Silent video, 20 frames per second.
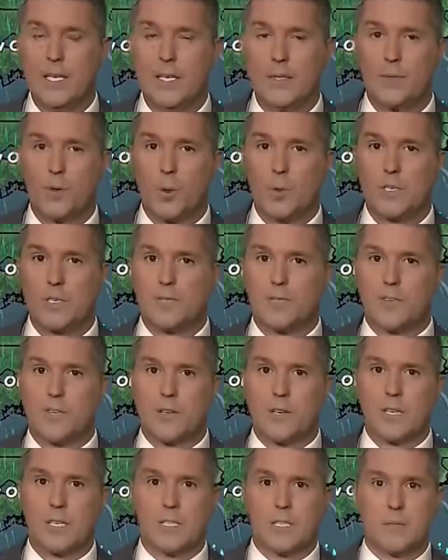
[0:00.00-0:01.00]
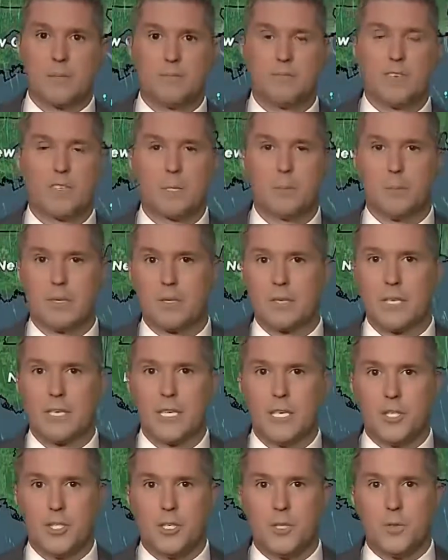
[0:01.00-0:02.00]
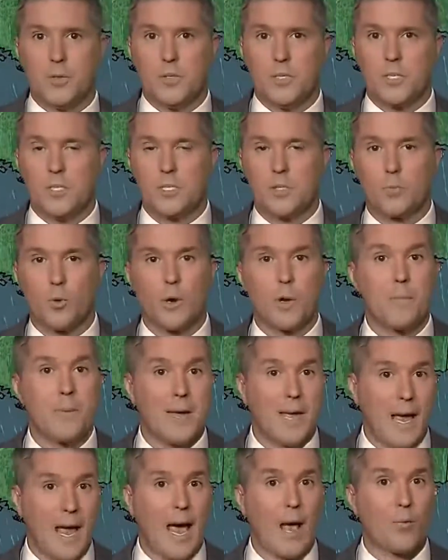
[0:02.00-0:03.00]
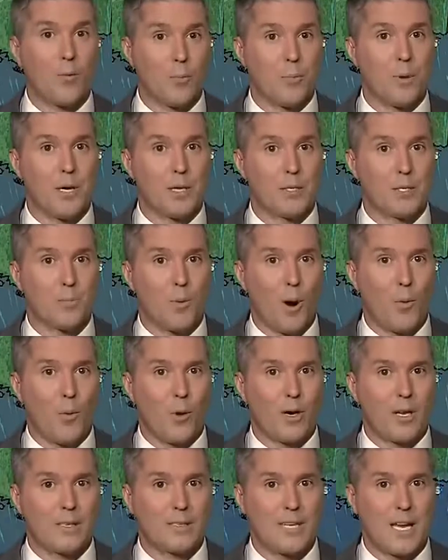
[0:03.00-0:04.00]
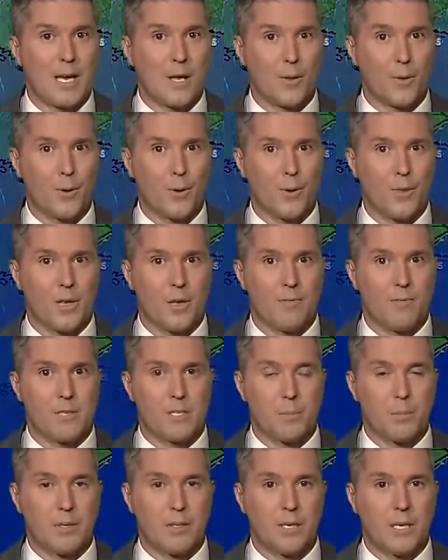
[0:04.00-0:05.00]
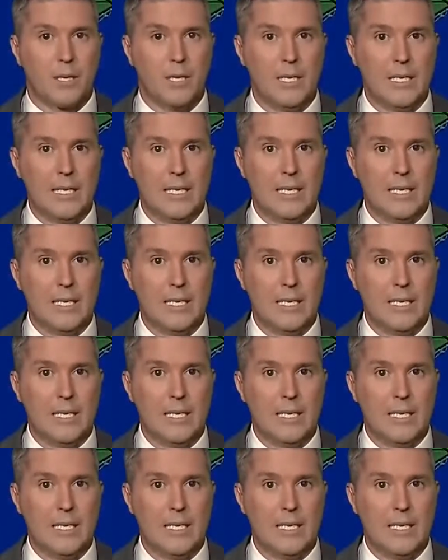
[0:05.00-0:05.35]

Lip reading: Of course, if there is some visibility issues, Maureen McCann will be in tomorrow morning to take you through the visibility,